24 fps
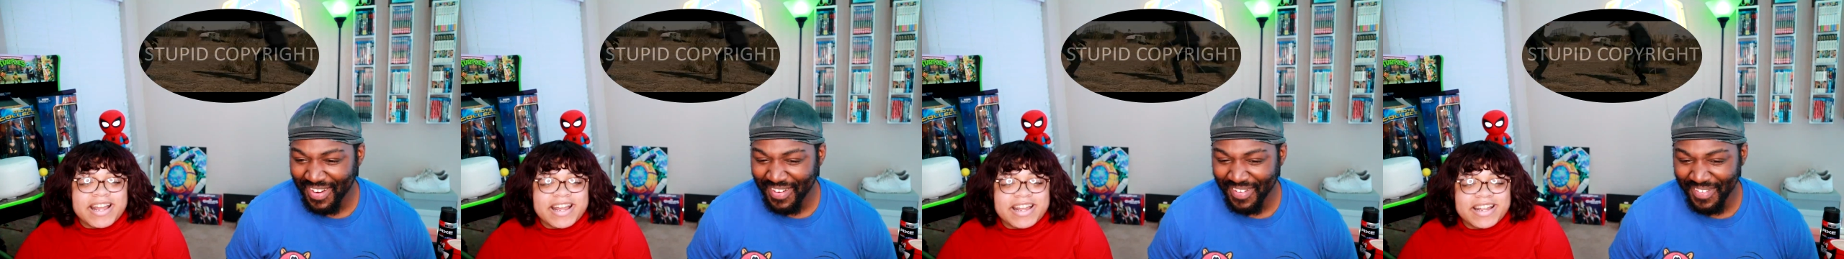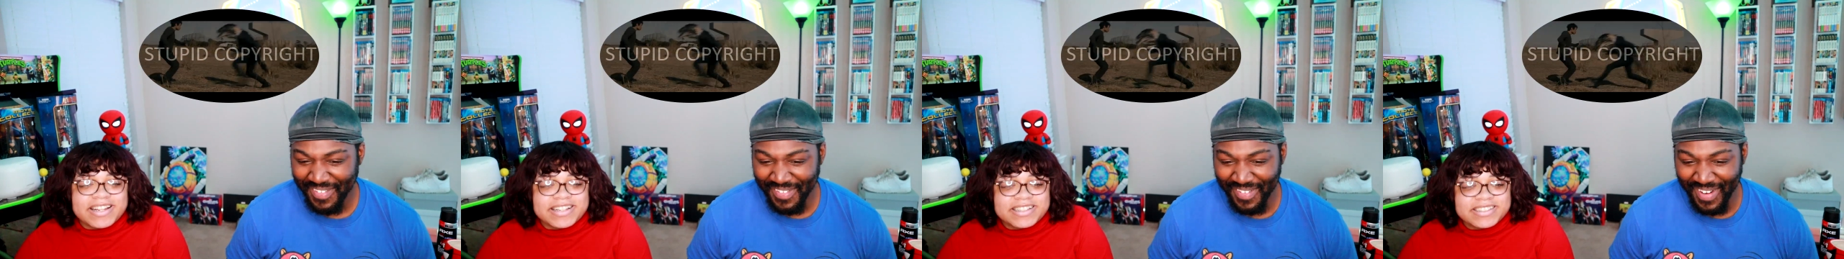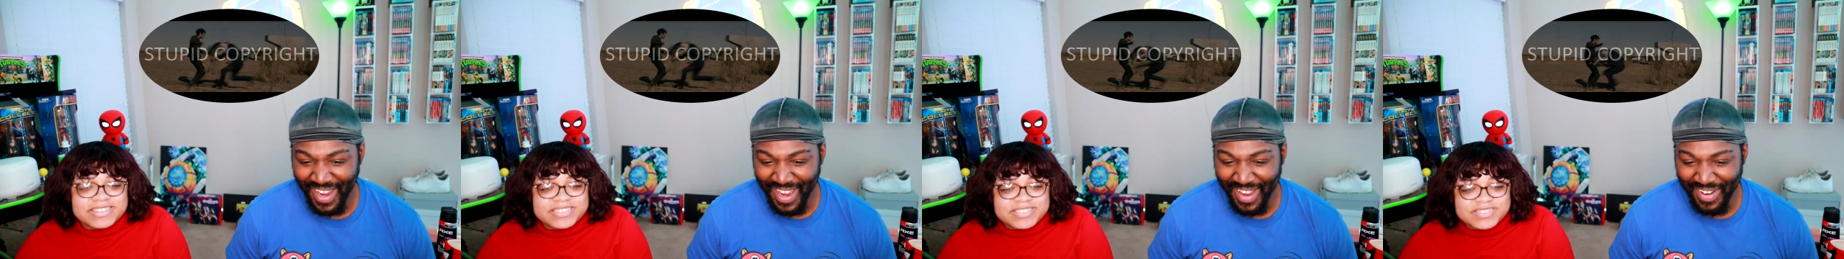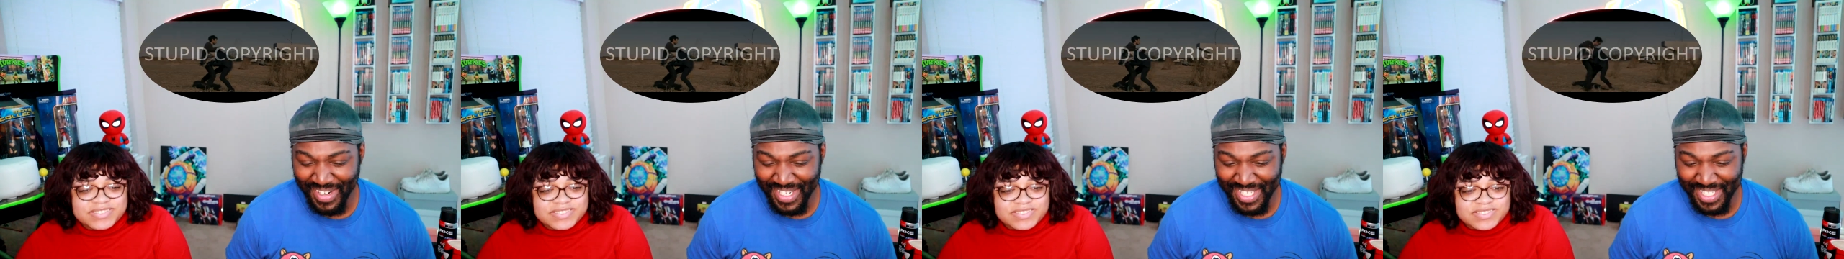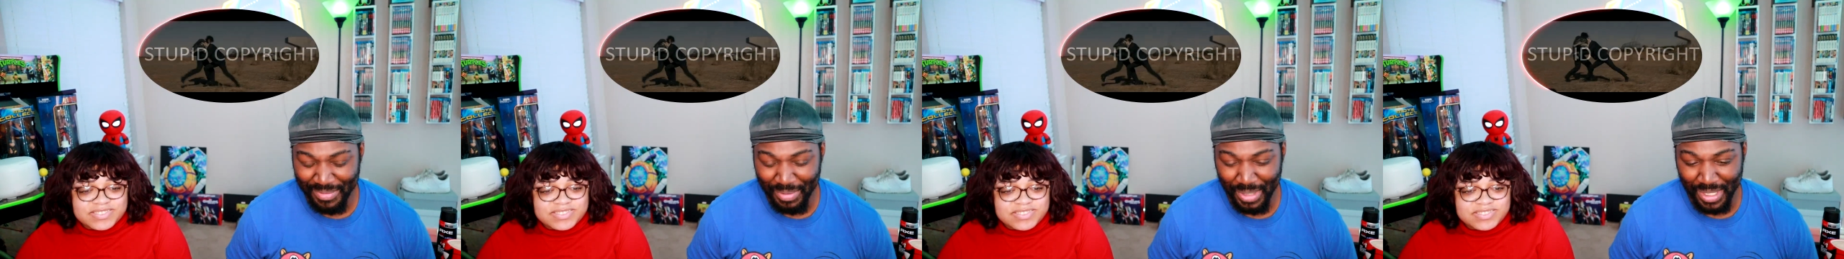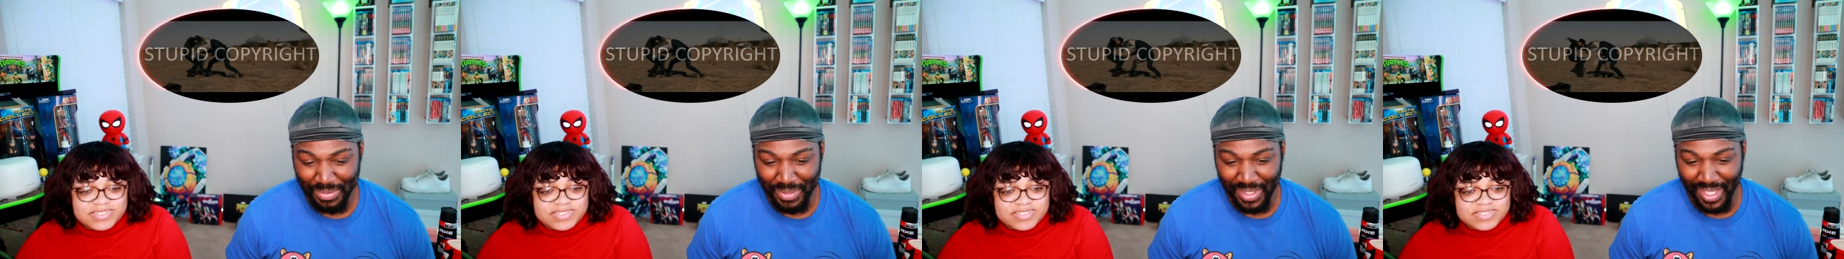Speaker 1: so right, what is
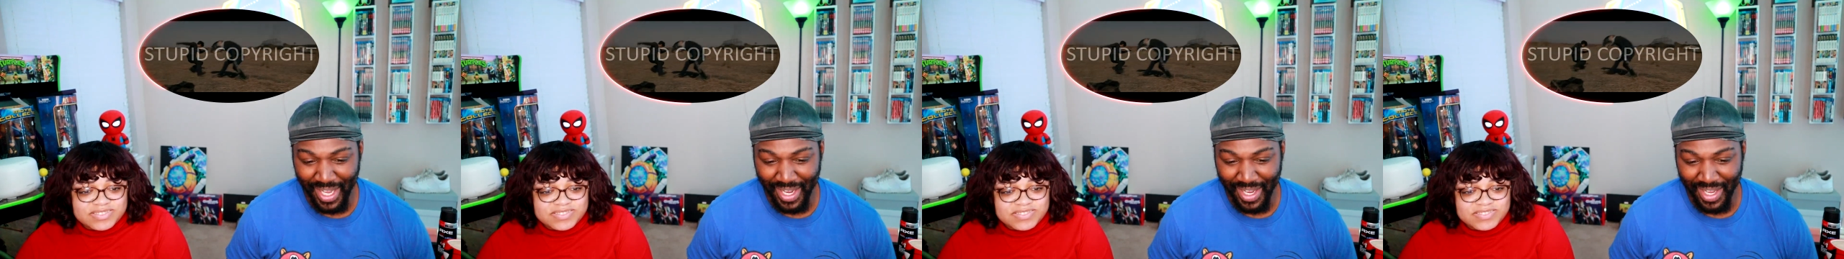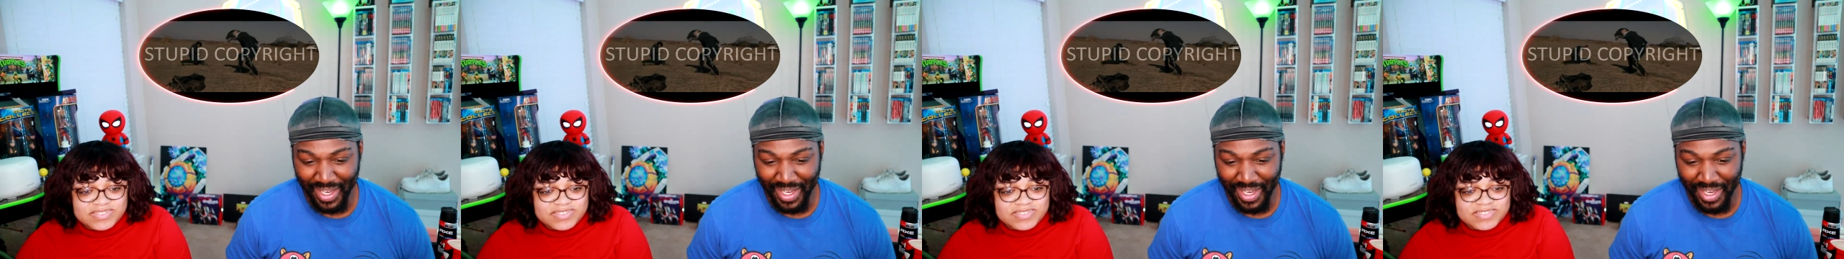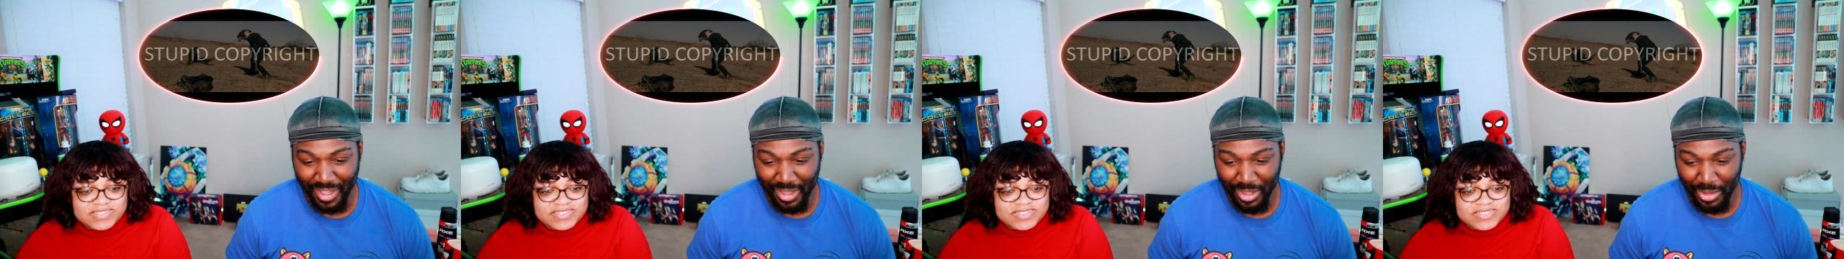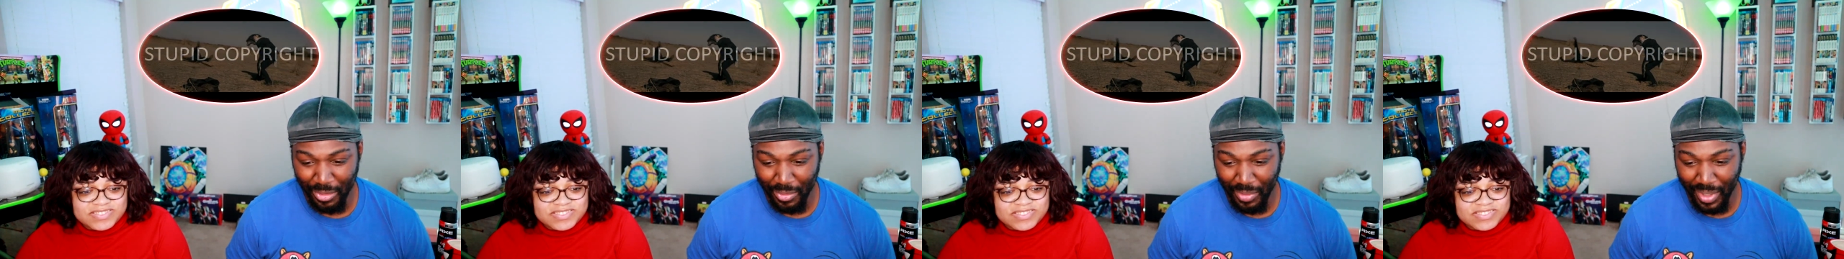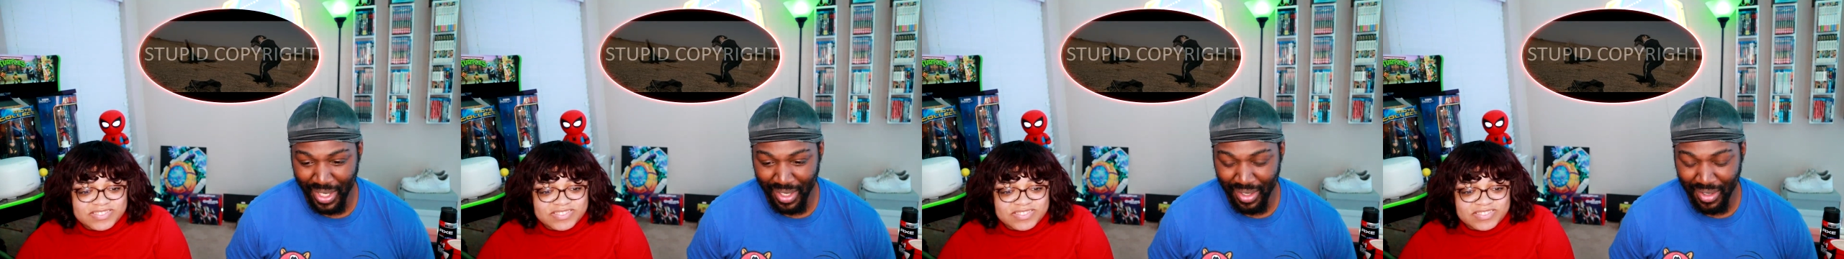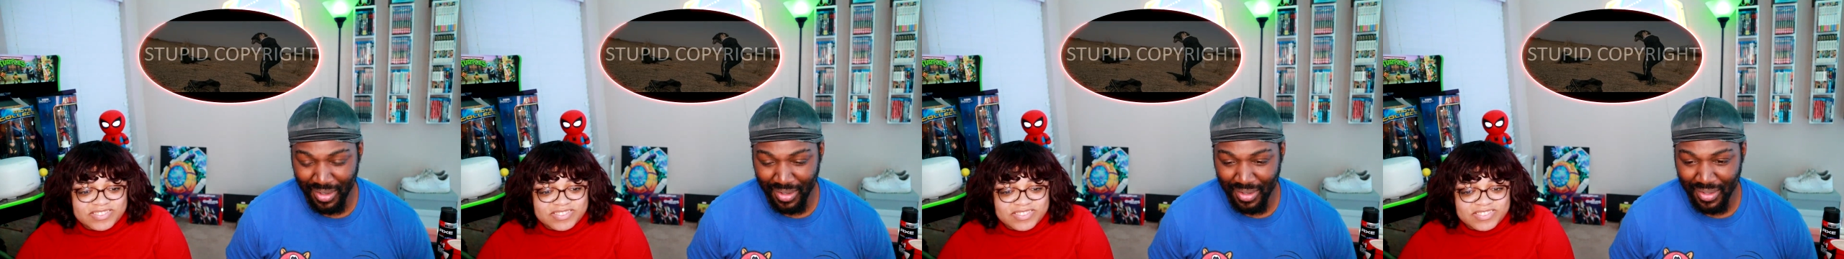supposed to be like a killer
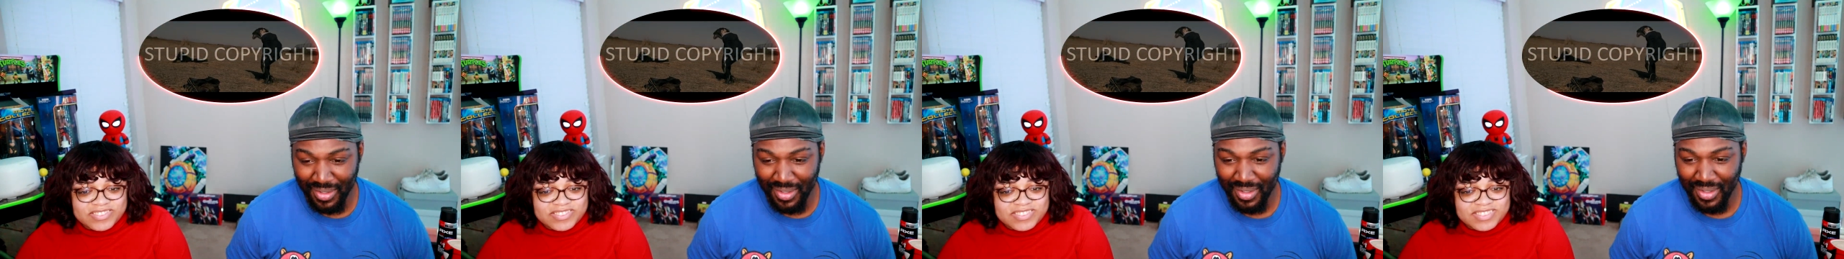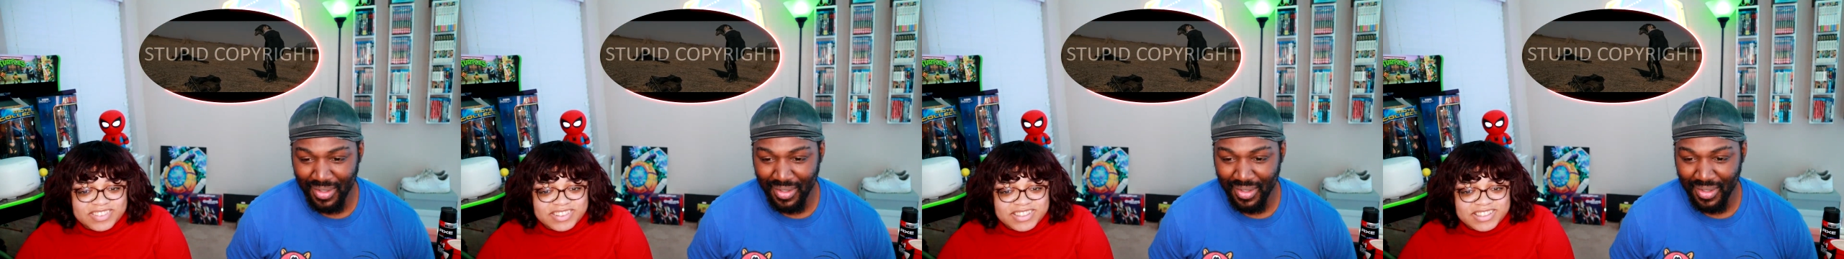whale?